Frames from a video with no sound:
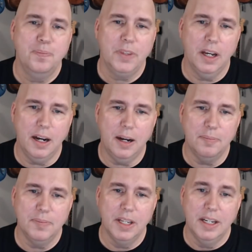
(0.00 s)

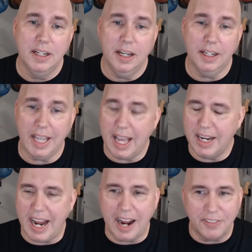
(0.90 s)
um,
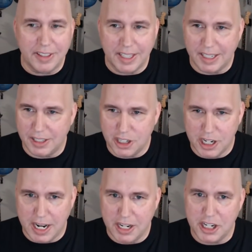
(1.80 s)
again everything can
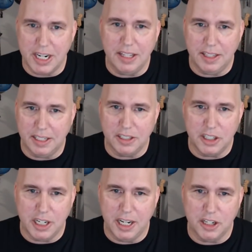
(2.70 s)
change anything can
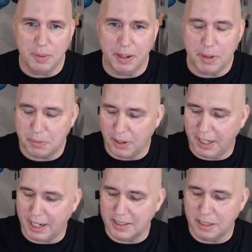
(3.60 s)
change like remember
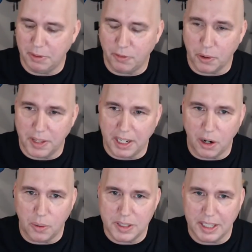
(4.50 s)
like i said before they could
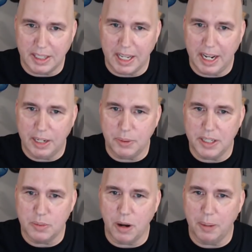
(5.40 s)
always get that equity
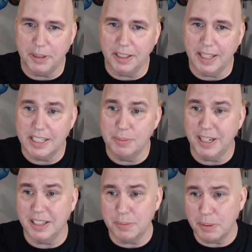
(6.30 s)
swap at the last minute
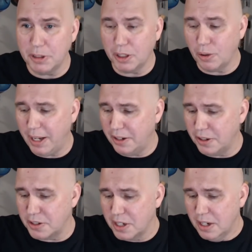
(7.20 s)
because remember the
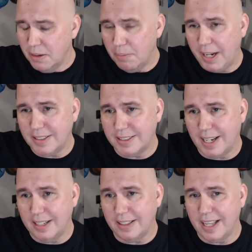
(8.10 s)
creditors might
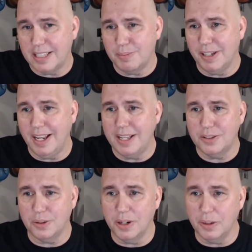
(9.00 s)
decide at the last minute hey
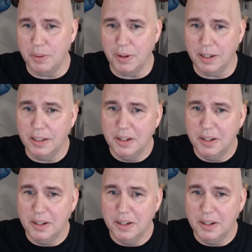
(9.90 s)
screw it we want to